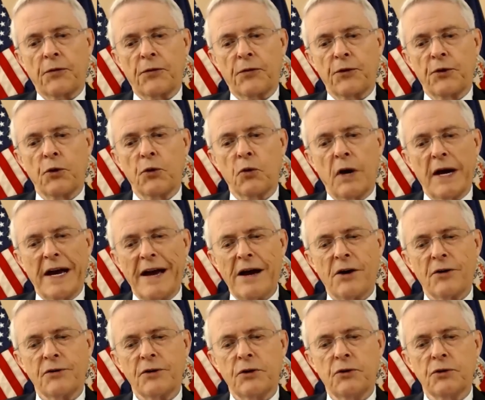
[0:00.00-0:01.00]

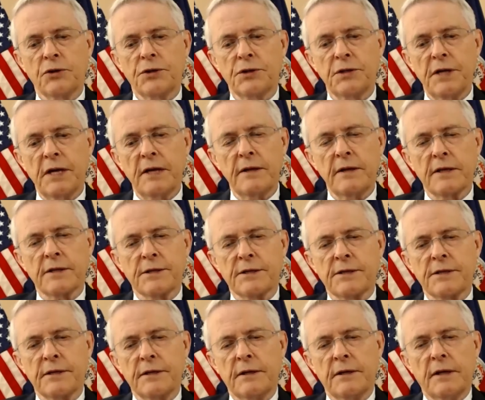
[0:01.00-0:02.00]
throughout, you see
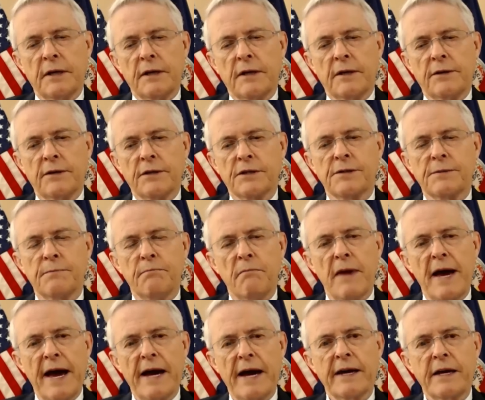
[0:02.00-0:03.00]
this
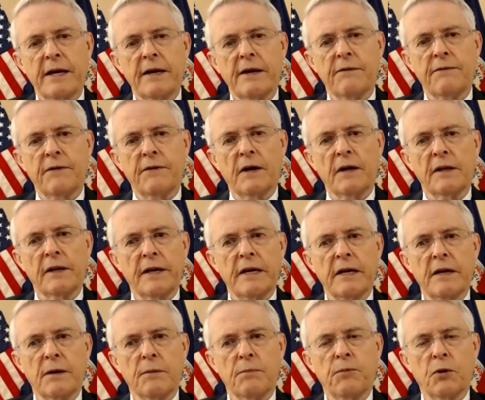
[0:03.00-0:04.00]

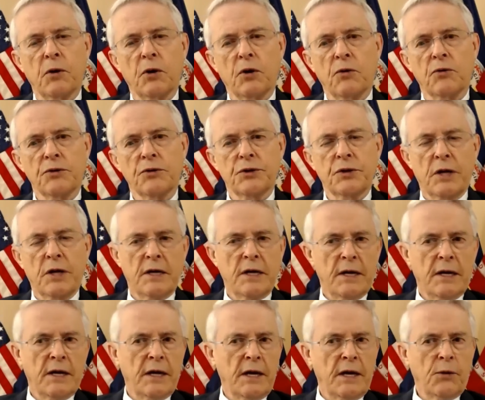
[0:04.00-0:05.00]
Machiavellian approach
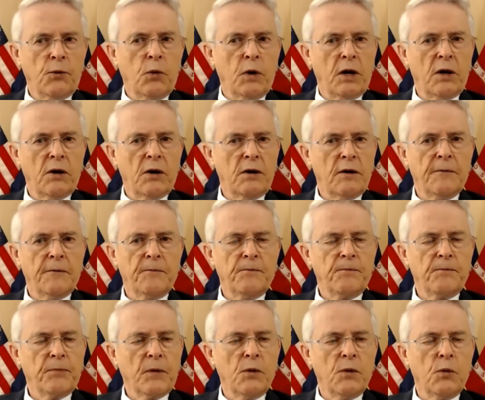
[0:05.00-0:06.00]
where
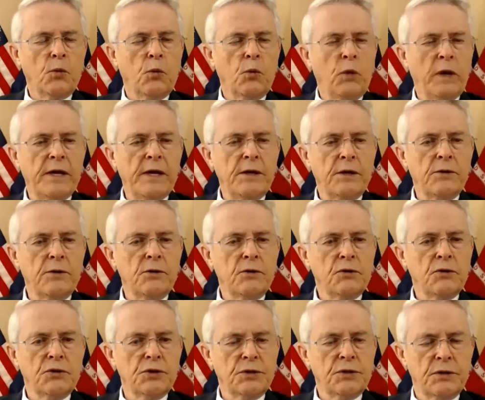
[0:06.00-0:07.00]
we
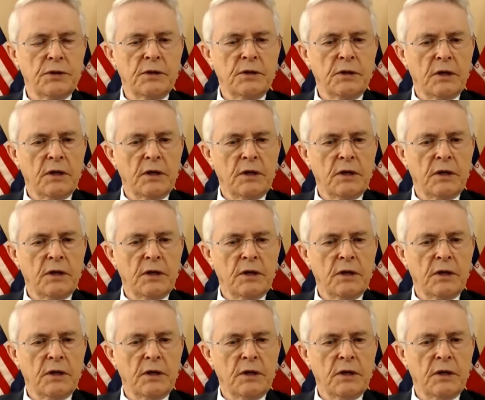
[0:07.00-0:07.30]
use